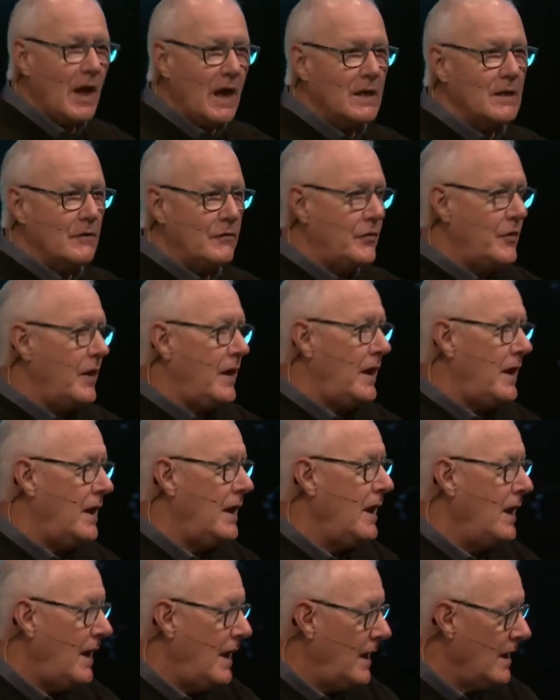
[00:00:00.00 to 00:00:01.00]
kind of thing
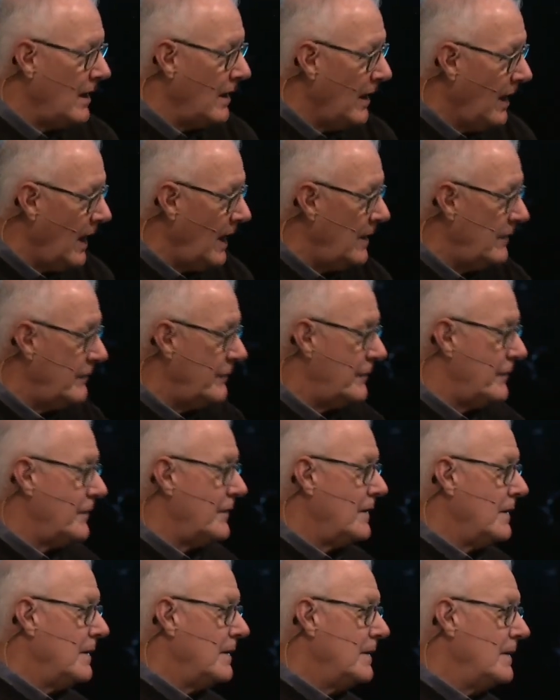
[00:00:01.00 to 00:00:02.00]
in life.
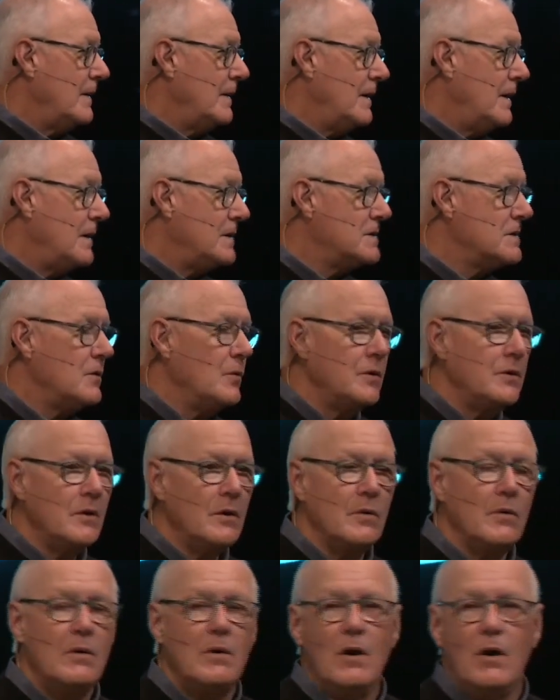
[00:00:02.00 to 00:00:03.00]
And so when
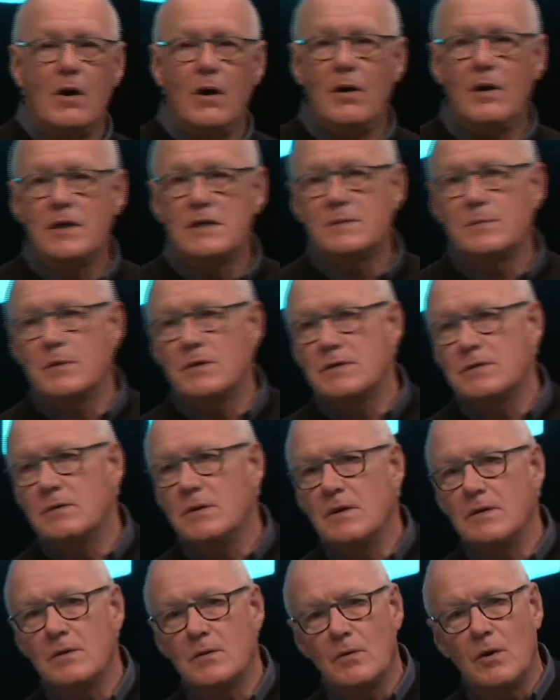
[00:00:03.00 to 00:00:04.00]
your heart is
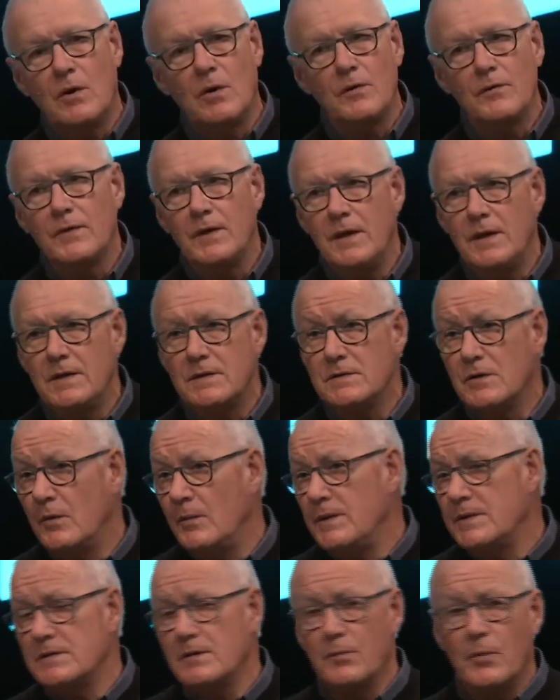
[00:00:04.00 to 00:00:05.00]
pursuing the wrong things, don't
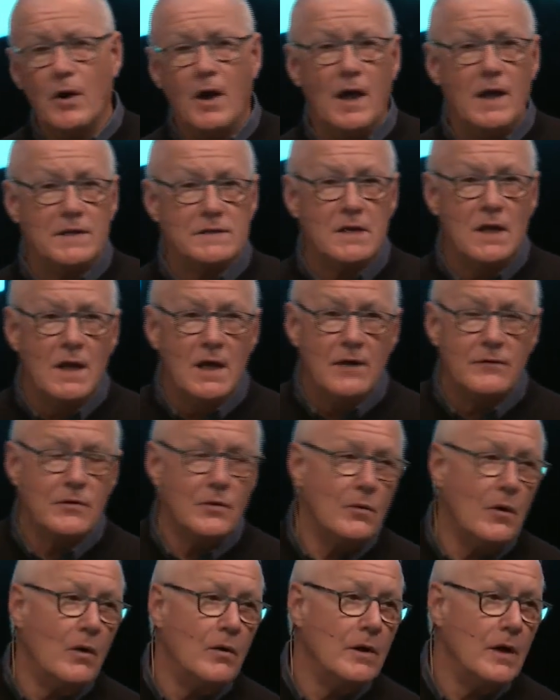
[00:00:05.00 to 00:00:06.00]
be surprised if the
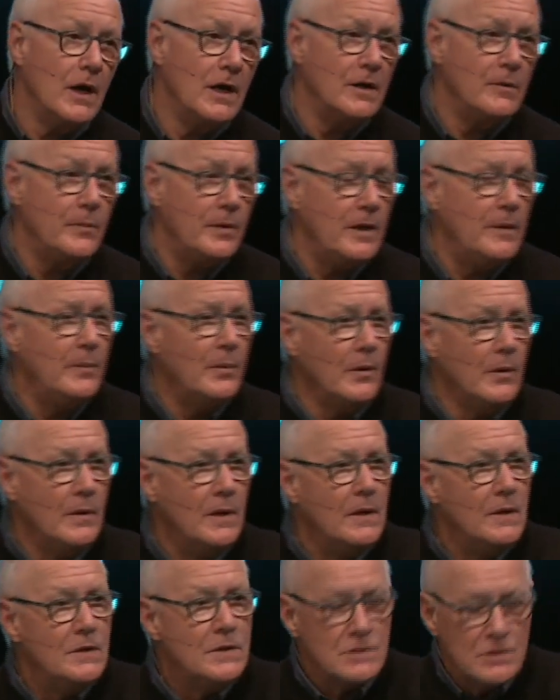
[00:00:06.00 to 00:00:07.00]
wrong kind of
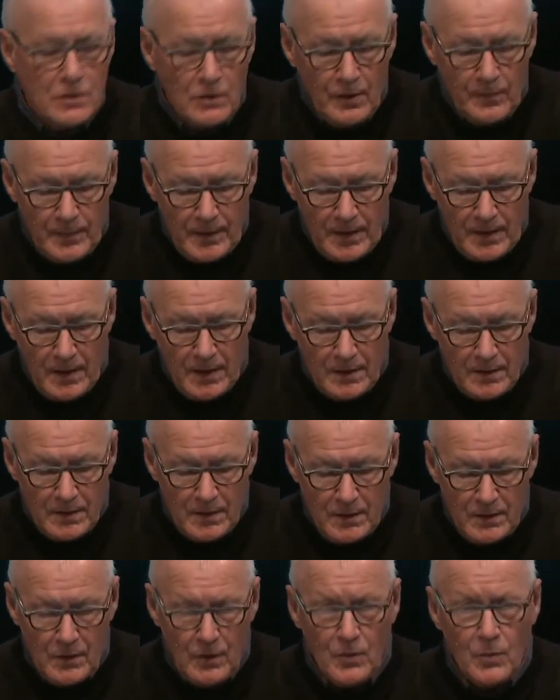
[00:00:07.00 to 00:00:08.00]
people show up in
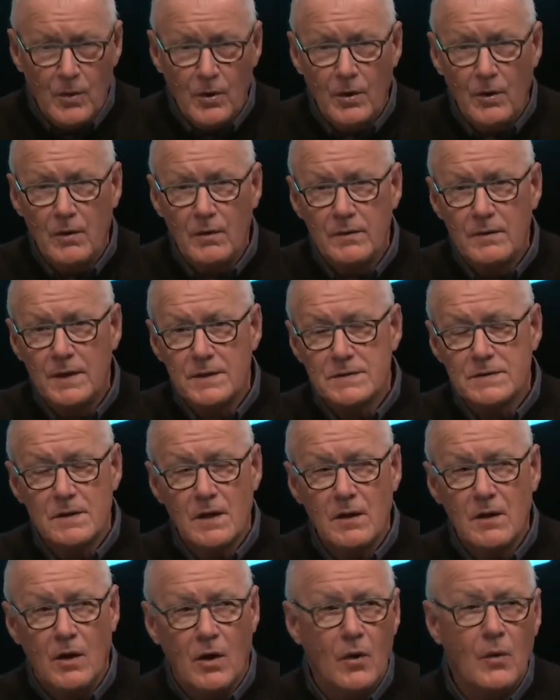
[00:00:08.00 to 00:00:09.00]
your world. That's
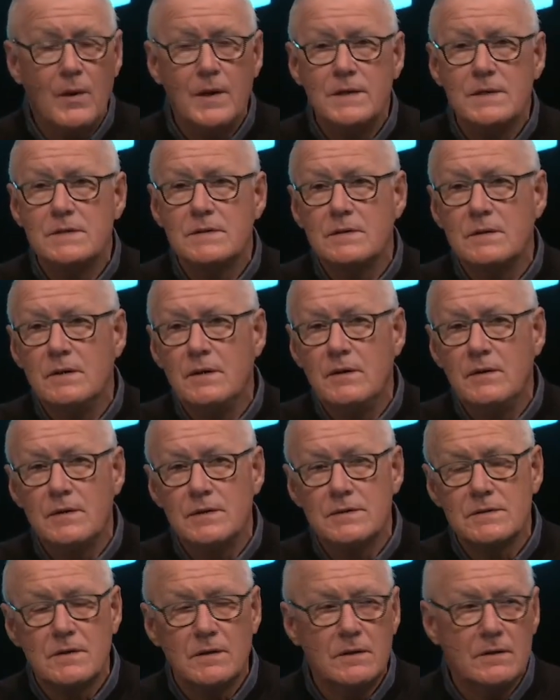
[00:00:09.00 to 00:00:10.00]
not always true.
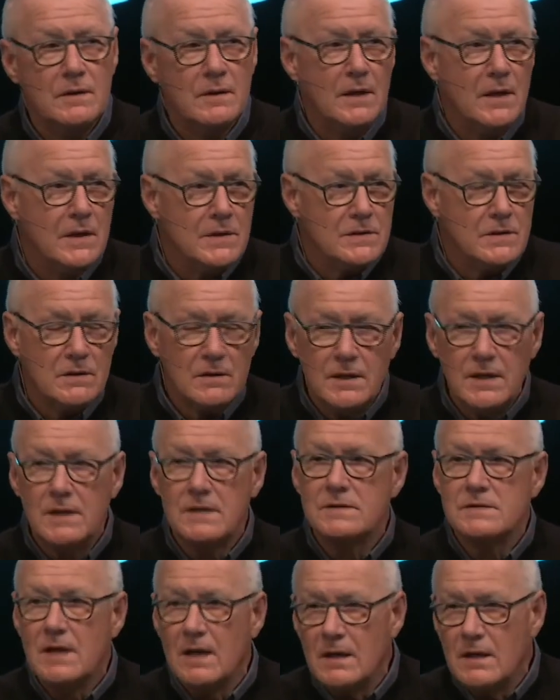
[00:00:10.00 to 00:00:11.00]
There's certainly
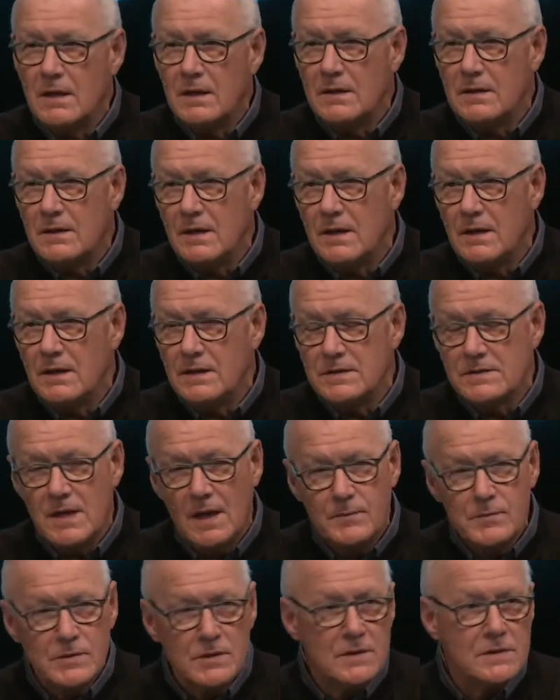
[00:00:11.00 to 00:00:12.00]

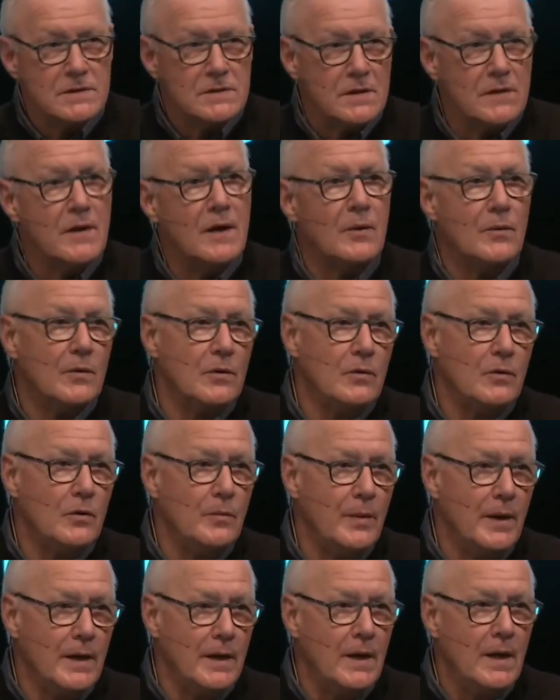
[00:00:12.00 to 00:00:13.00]
exceptions to that rule.
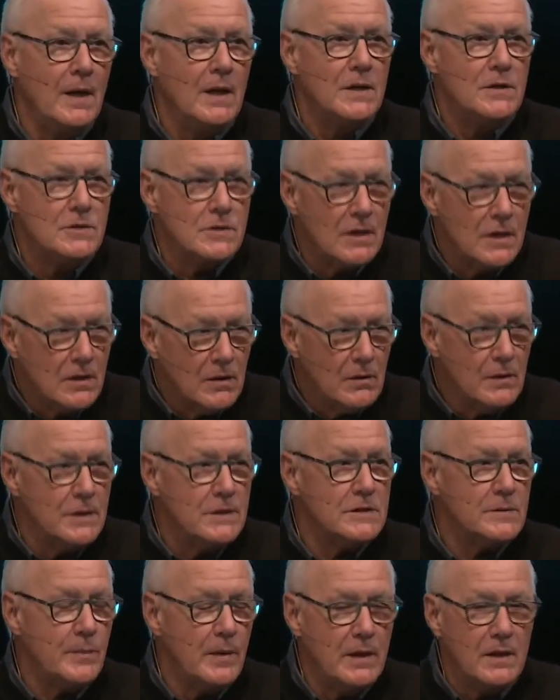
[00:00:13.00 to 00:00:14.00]
But generally
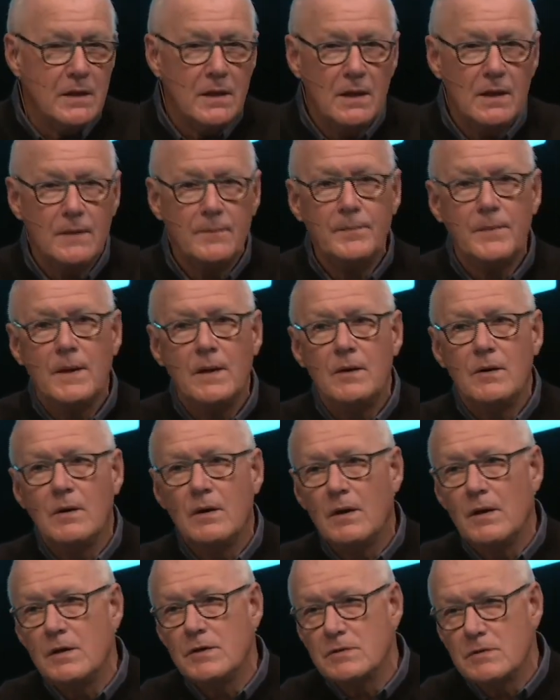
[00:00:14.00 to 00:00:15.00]
speaking, you're
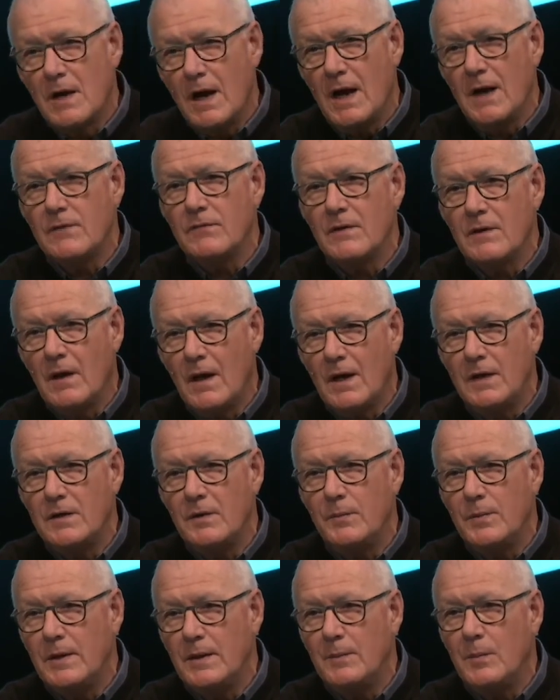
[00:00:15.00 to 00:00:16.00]
going to attract the kind
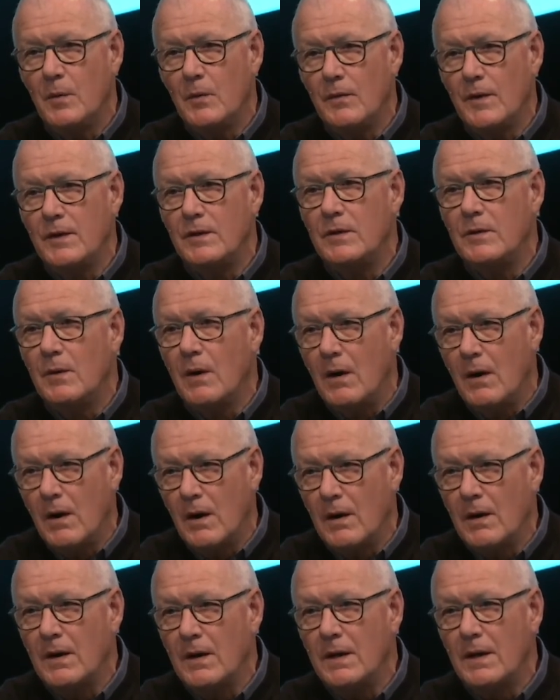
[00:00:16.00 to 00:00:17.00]
of people that you
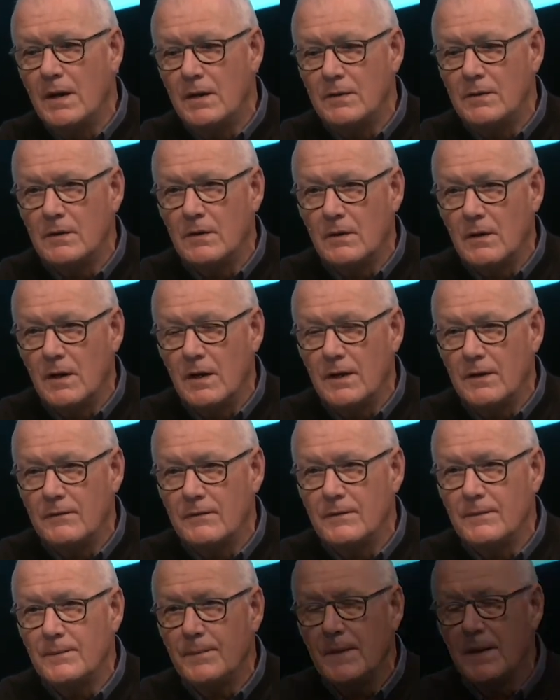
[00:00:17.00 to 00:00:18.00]
are in your
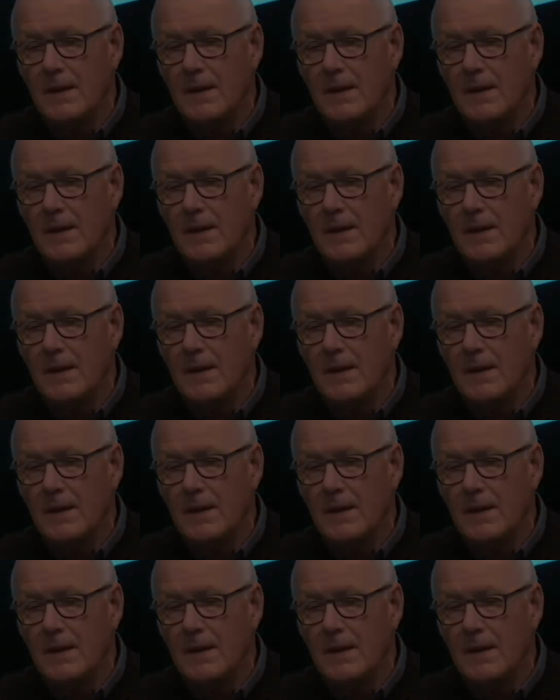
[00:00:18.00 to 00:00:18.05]
life.